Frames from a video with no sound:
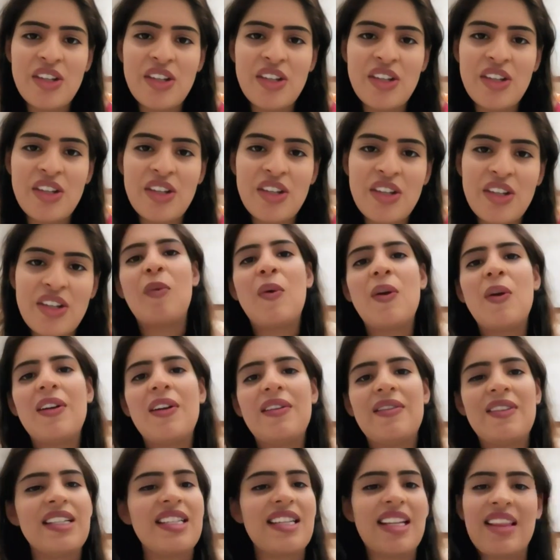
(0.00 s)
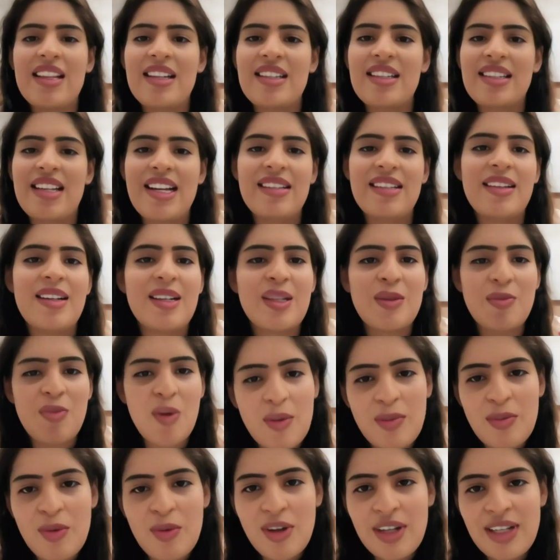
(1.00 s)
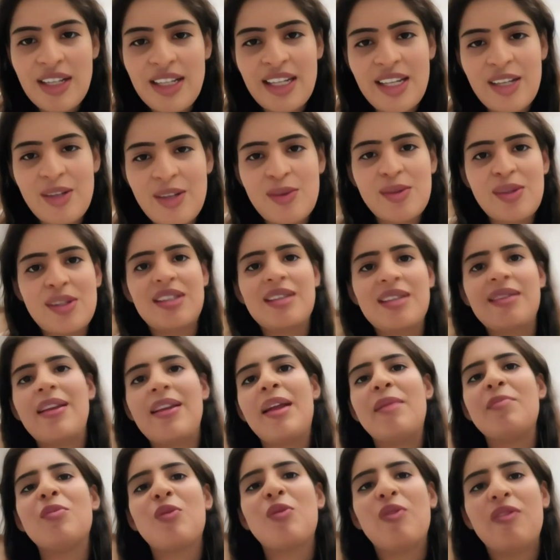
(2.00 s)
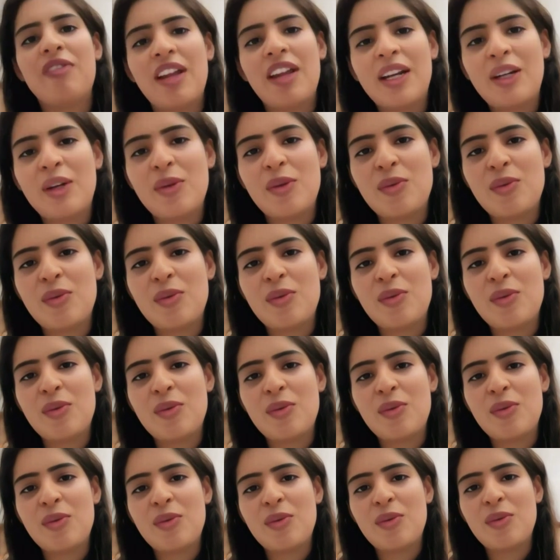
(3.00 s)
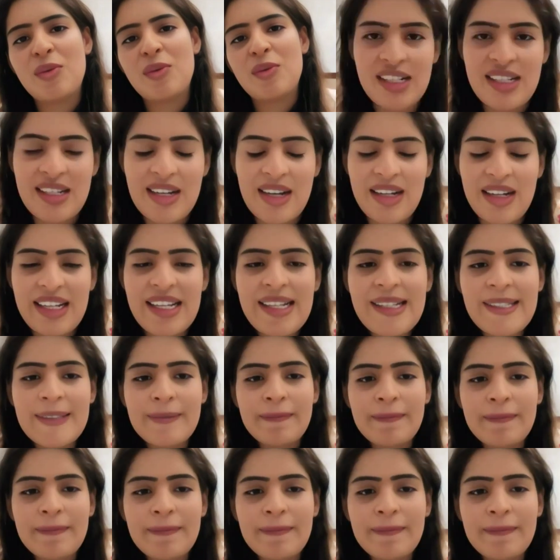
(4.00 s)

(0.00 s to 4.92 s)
totally involved in synthesizing small molecules and moving to some computational studies.